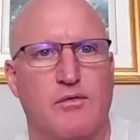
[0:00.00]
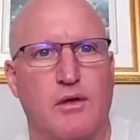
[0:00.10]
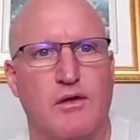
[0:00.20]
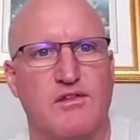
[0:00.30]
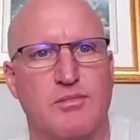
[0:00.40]
of
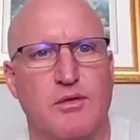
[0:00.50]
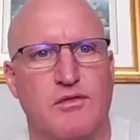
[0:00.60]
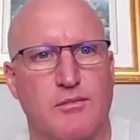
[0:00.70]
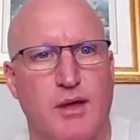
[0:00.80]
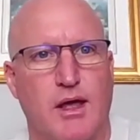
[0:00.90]
where it's supposed
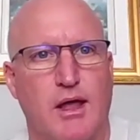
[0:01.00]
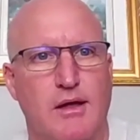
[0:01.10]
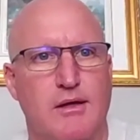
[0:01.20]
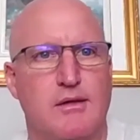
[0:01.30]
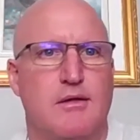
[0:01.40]
to
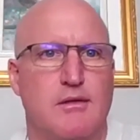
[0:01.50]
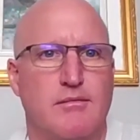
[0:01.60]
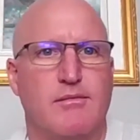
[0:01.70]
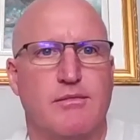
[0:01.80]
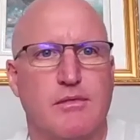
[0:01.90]
be,
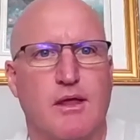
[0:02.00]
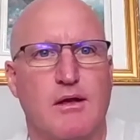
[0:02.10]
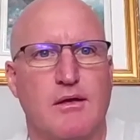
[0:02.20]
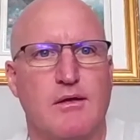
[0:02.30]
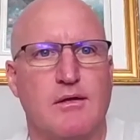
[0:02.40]

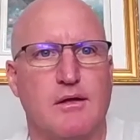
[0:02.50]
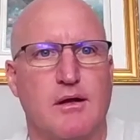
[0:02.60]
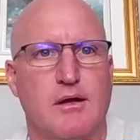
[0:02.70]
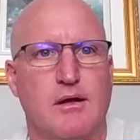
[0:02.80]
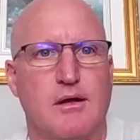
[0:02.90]
then, you
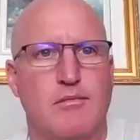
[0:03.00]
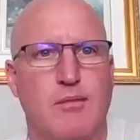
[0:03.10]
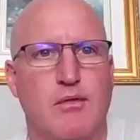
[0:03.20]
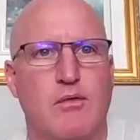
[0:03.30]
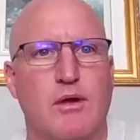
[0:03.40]
know,
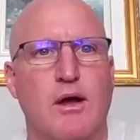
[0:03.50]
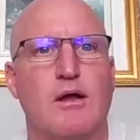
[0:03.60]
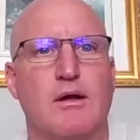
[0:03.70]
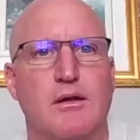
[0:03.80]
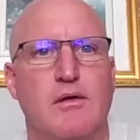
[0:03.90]
maybe we're not
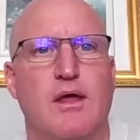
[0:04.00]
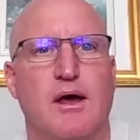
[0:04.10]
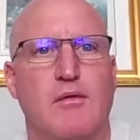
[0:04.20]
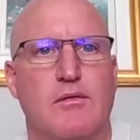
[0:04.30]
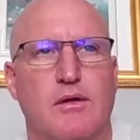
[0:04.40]
going to do
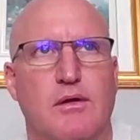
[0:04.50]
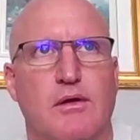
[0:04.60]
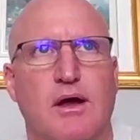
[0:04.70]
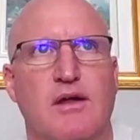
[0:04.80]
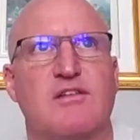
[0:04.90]
that. When your
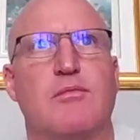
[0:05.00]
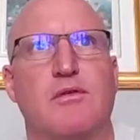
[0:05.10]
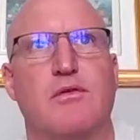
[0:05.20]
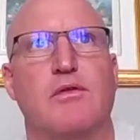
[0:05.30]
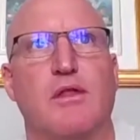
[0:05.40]
customers
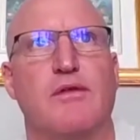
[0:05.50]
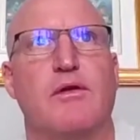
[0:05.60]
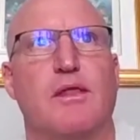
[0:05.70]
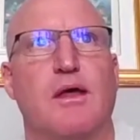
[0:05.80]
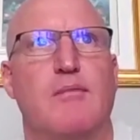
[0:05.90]
are
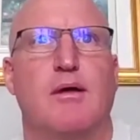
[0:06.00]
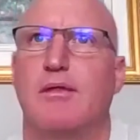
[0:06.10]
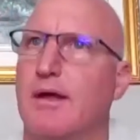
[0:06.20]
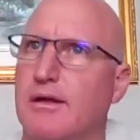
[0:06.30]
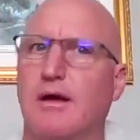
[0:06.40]
delivering that, maybe like,